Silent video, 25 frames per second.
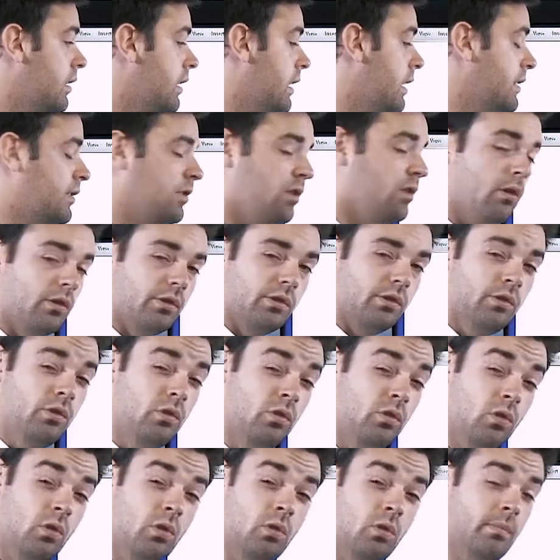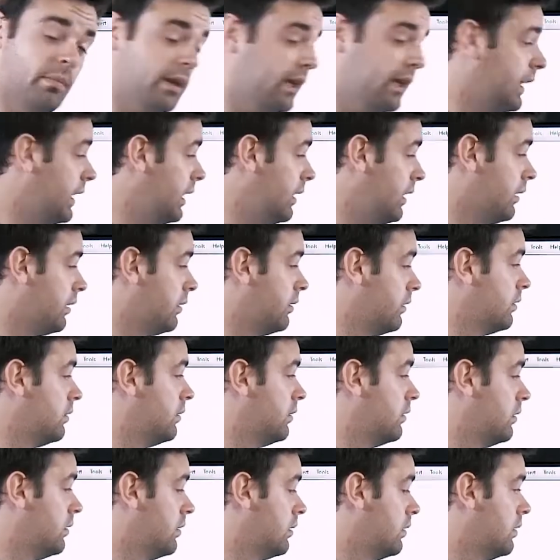it's not normally
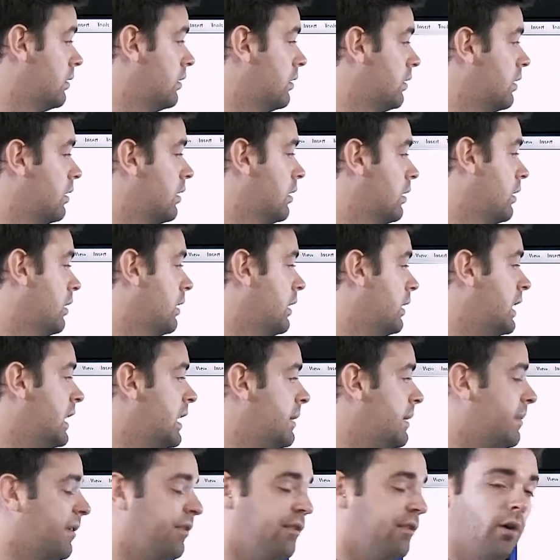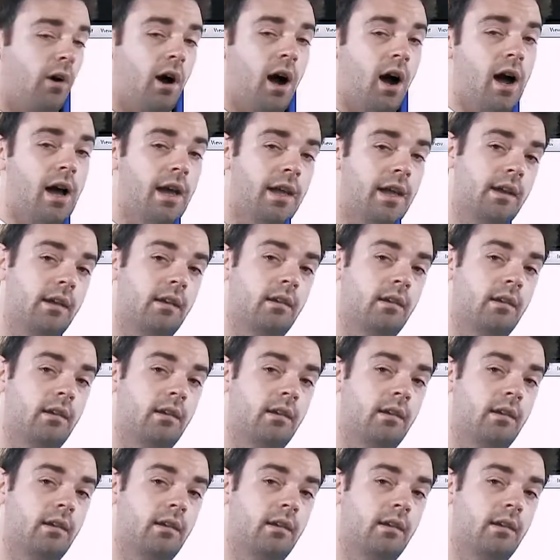E before I